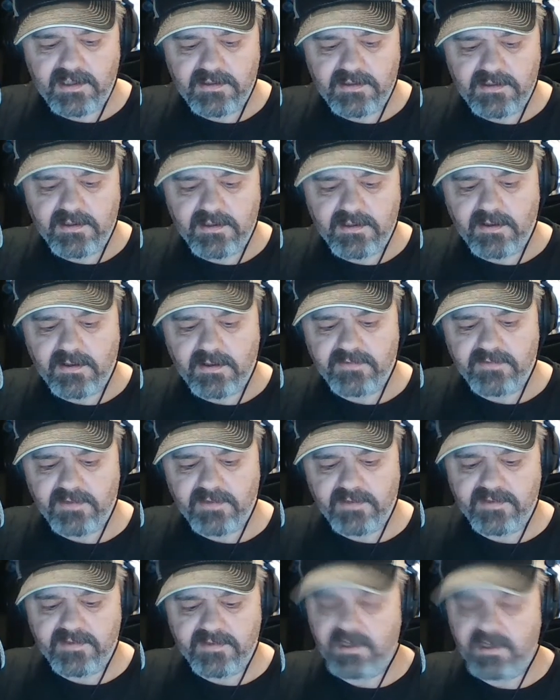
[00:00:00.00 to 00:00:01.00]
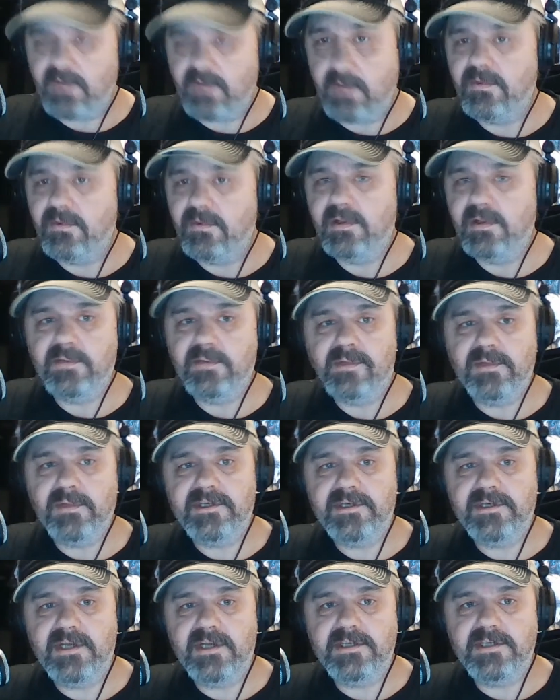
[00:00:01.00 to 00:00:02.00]
the Art of RVing, I really
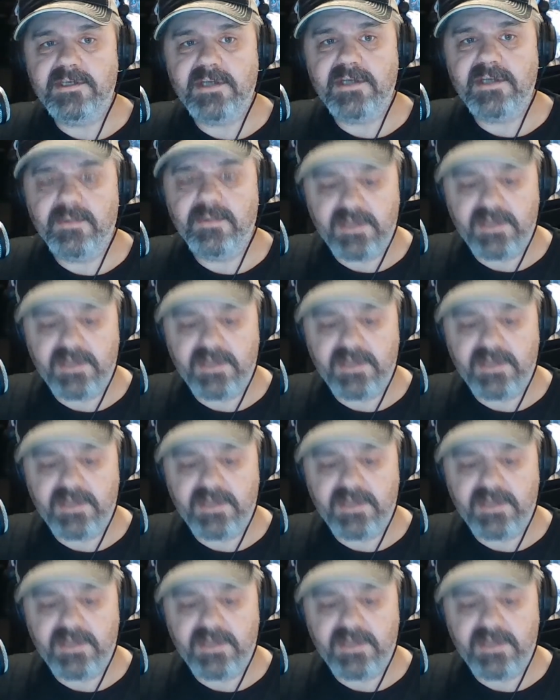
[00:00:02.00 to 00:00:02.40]
appreciate you coming